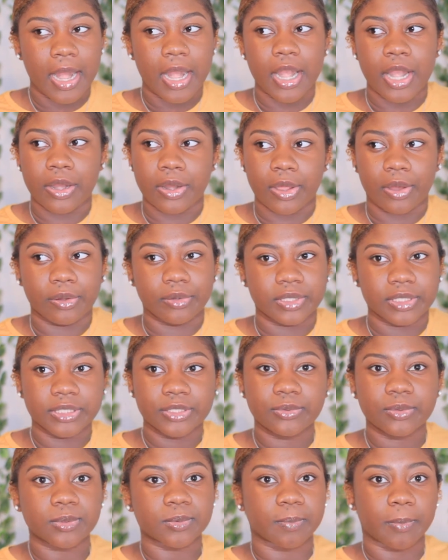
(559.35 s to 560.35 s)
No,
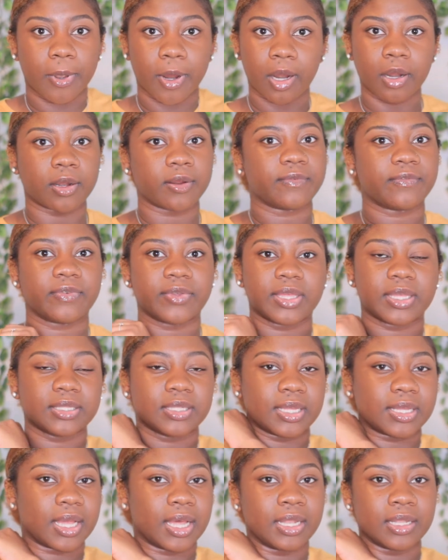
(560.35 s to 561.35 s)
these were perfect.
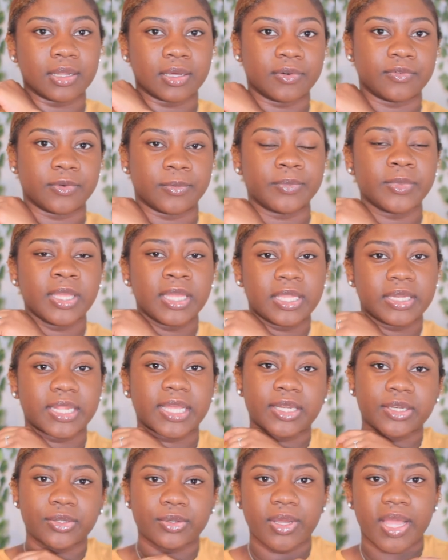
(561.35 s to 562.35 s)
Like, I love them.
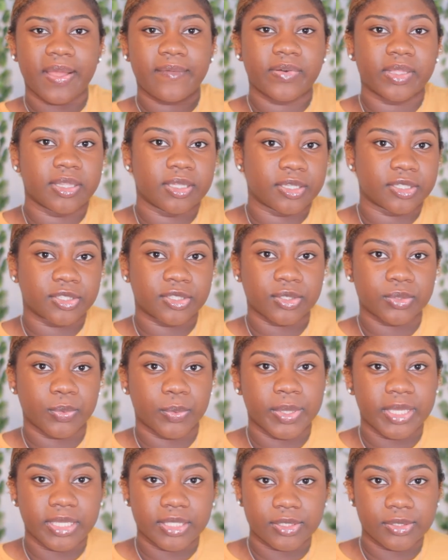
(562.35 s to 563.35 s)
They do have a little
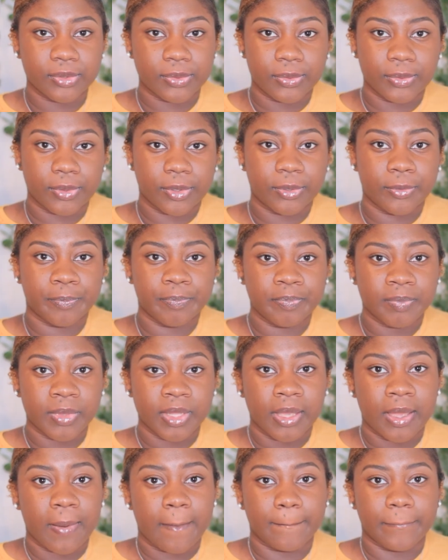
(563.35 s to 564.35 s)
squeak to them,
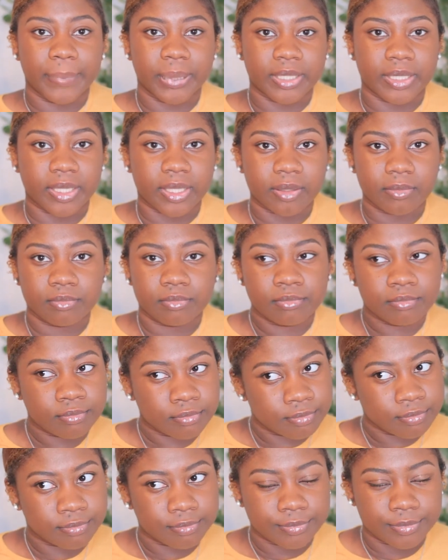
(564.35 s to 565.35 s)
but,
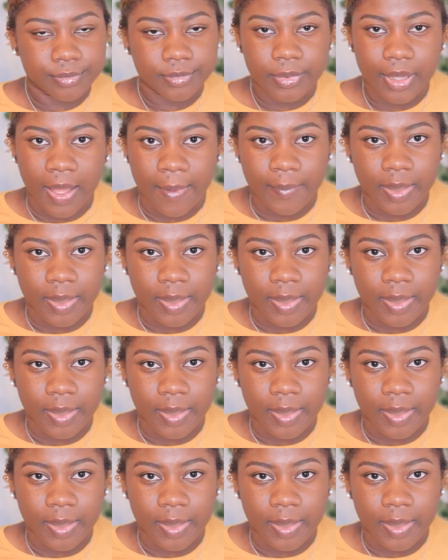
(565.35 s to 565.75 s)
I